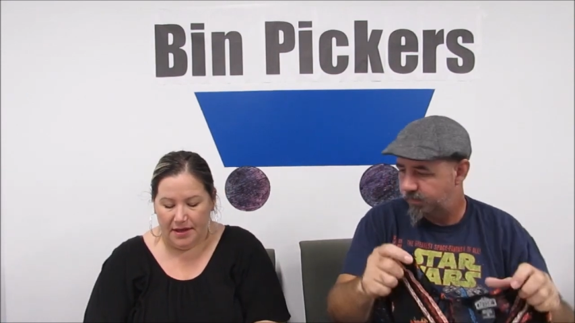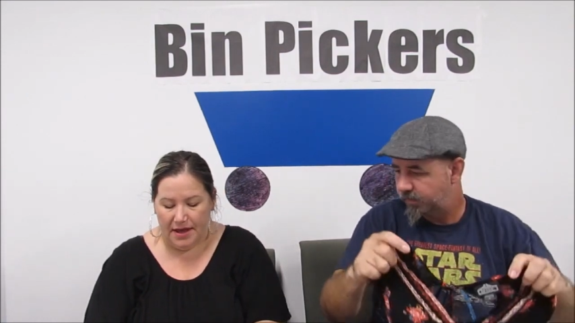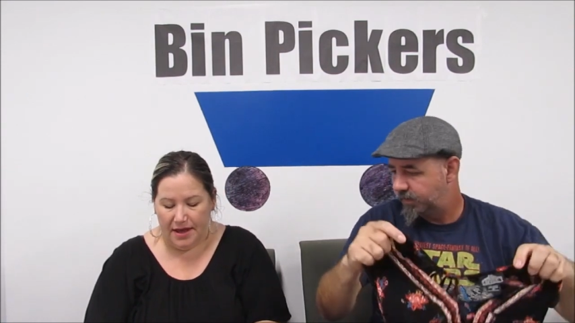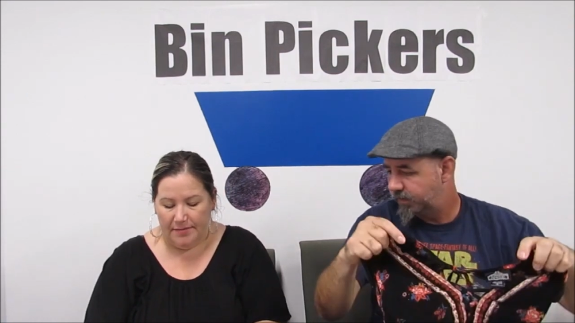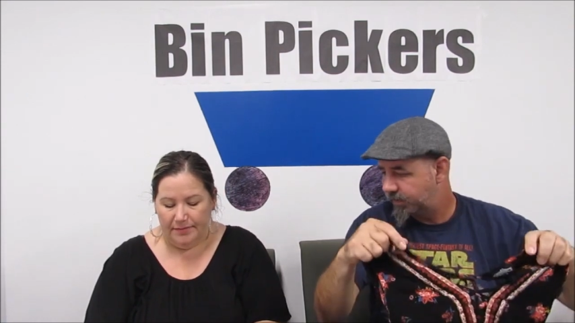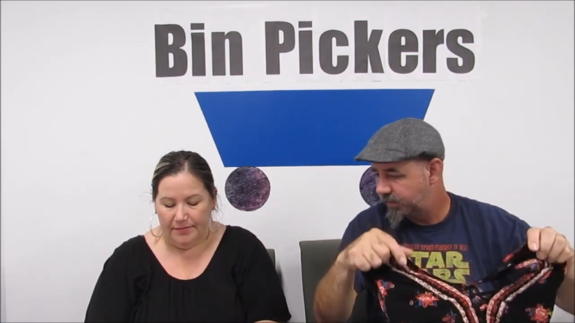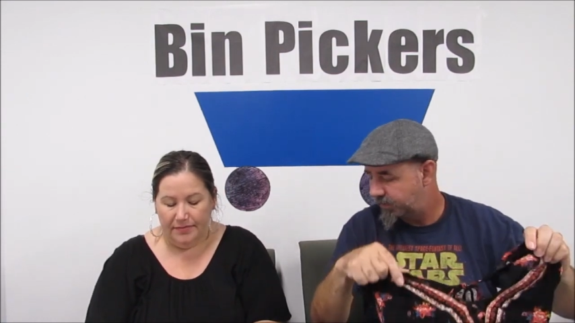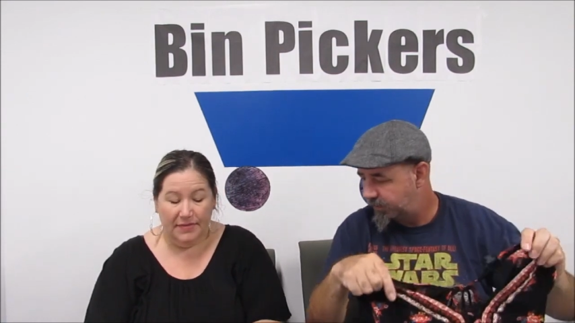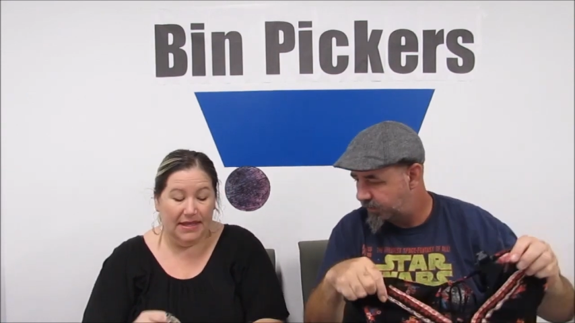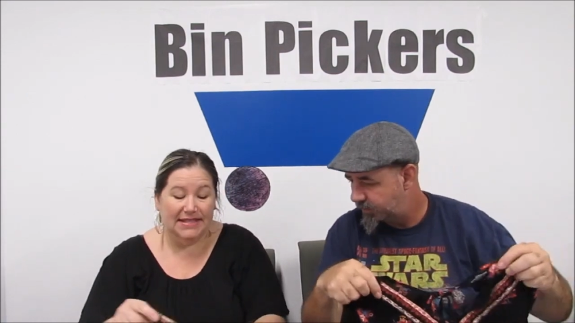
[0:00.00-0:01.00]
Speaker 1: Um,
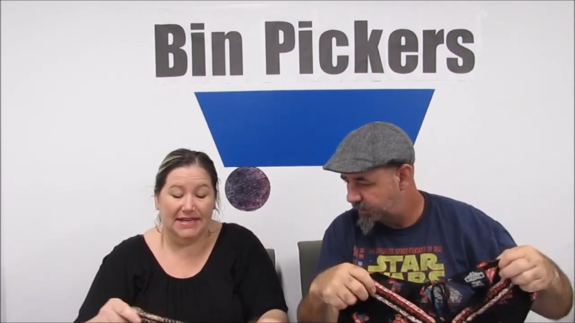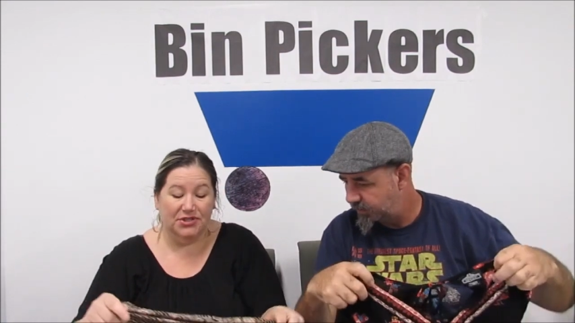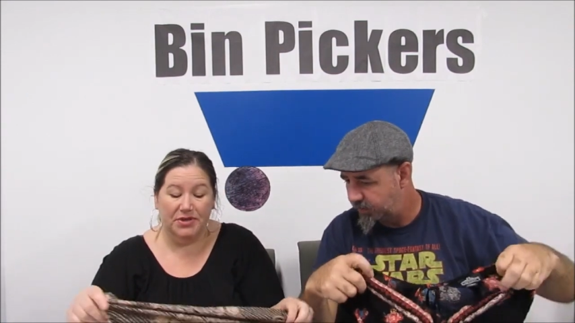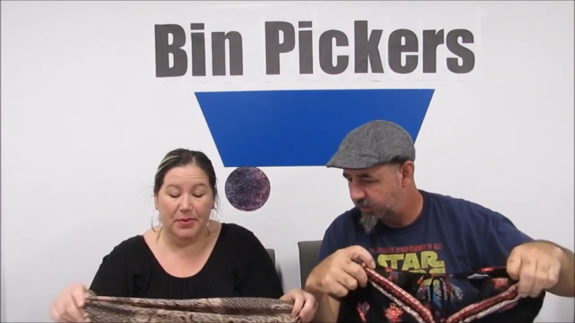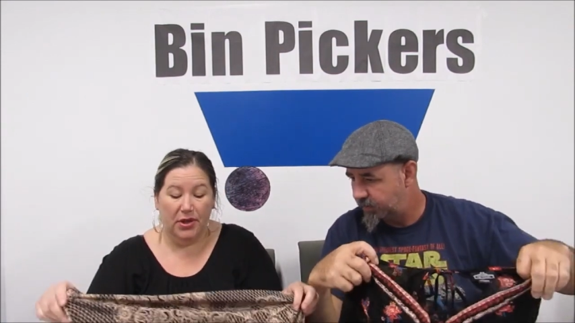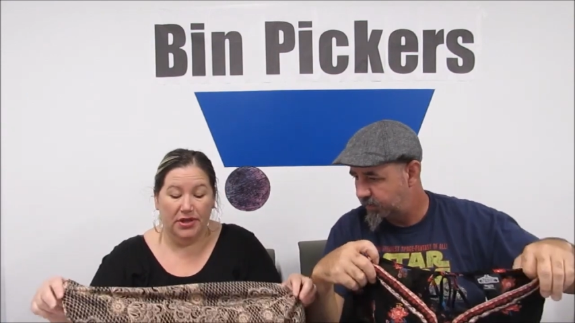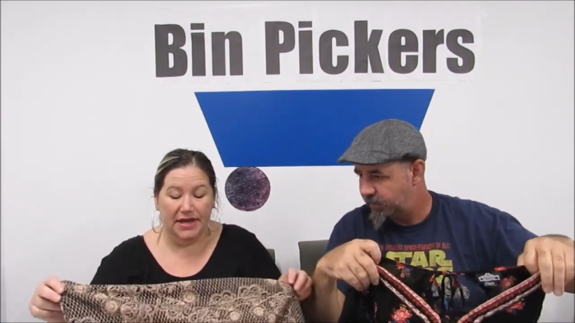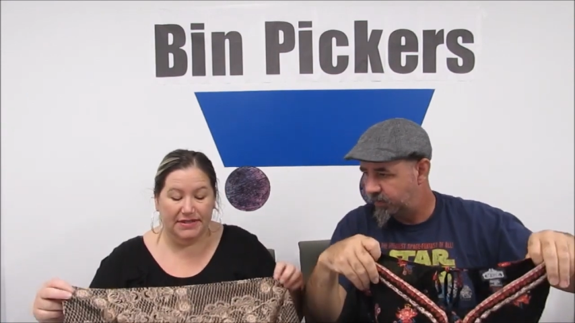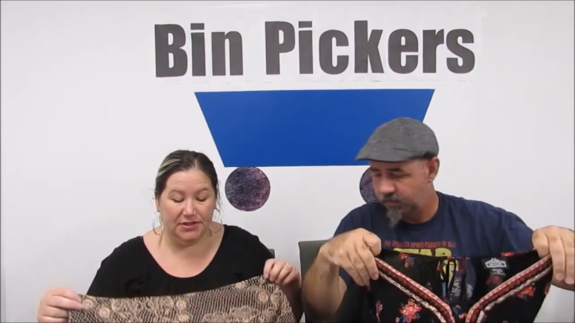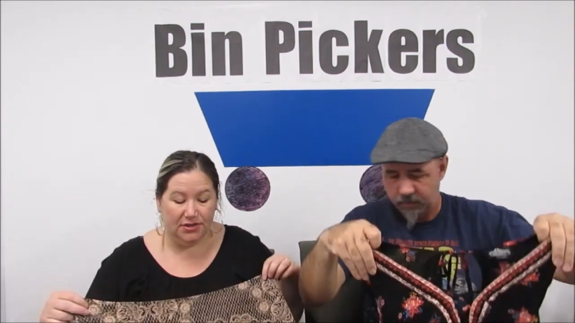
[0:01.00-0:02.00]
it's actually
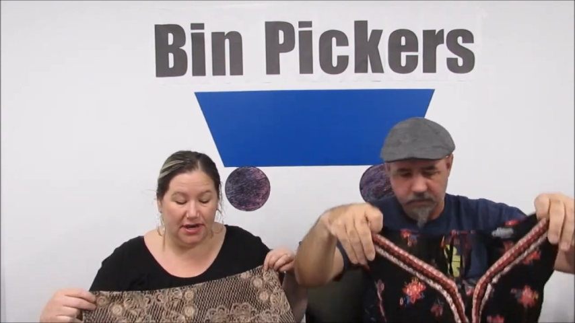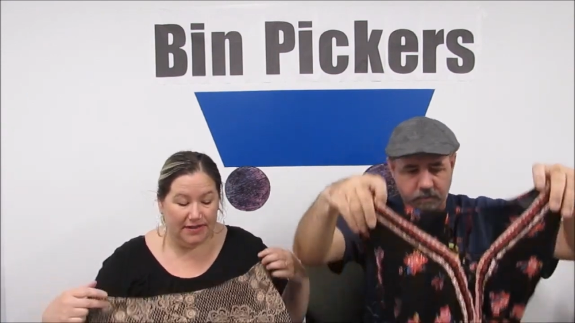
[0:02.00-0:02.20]
polyester. I